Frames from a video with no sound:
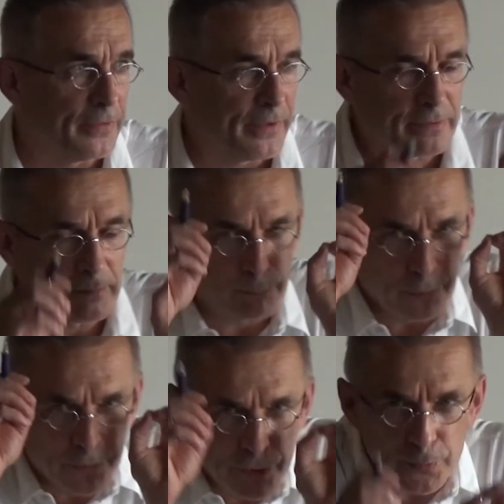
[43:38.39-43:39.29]
that
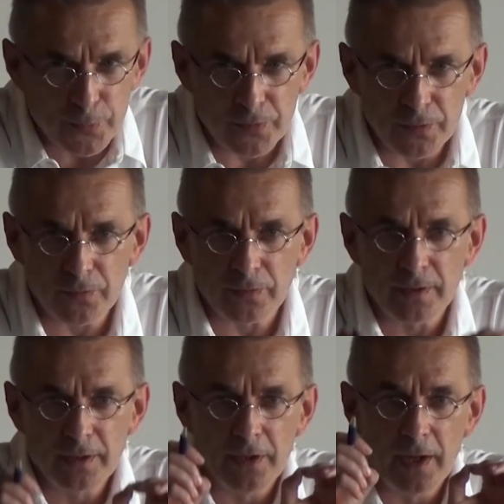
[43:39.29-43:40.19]

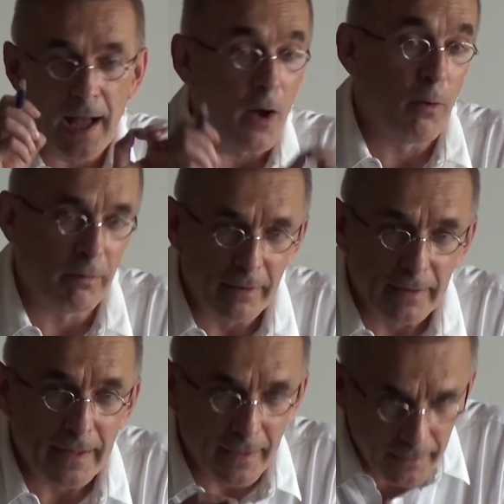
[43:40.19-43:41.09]
produces or
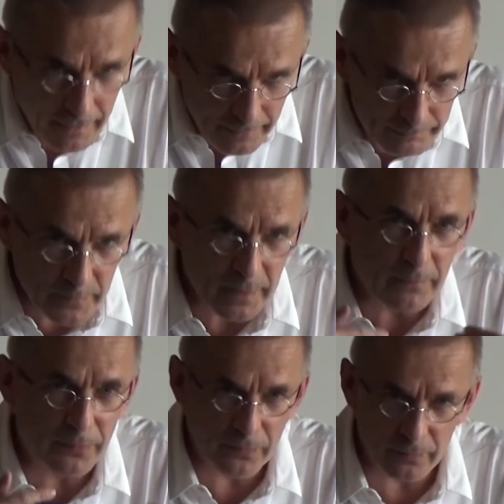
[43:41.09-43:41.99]

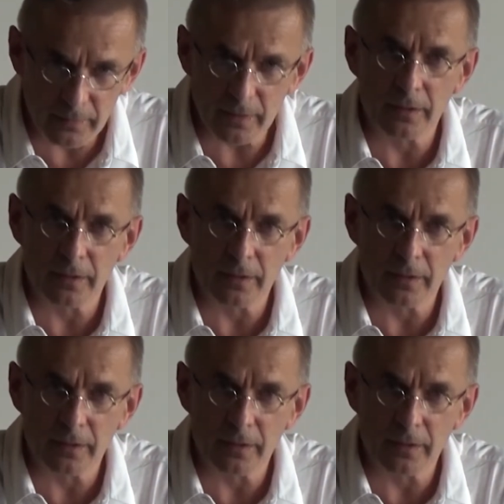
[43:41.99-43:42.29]
gives